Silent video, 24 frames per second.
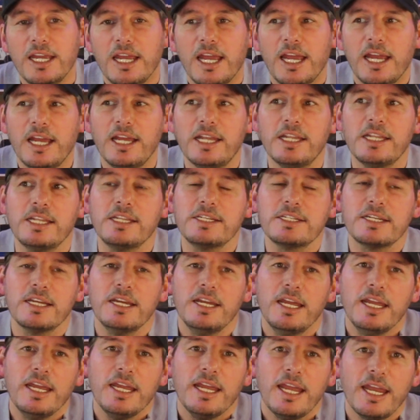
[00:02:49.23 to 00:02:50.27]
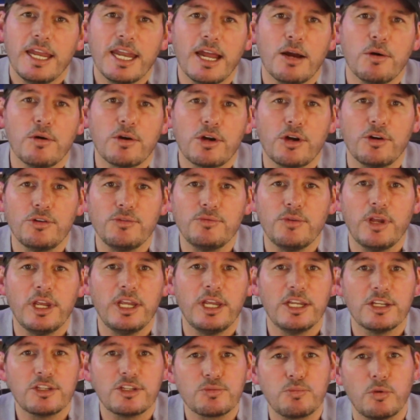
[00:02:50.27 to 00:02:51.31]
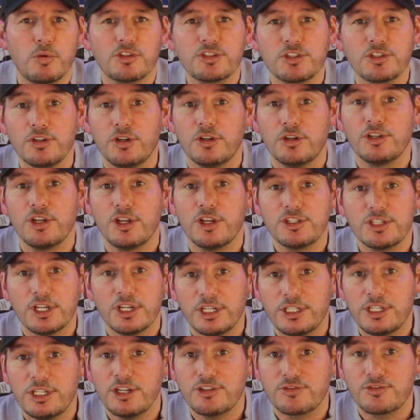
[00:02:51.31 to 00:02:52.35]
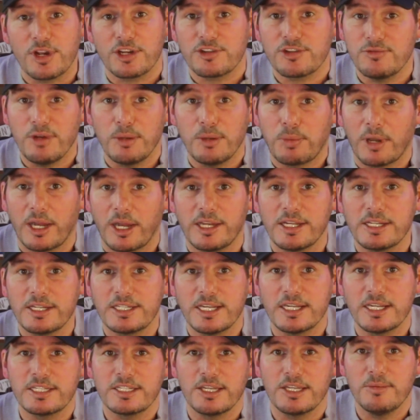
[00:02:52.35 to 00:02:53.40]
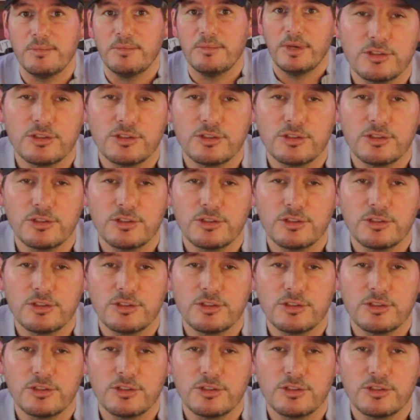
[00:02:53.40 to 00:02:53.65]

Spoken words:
And in our country, it's what's known as a discretionary planning system.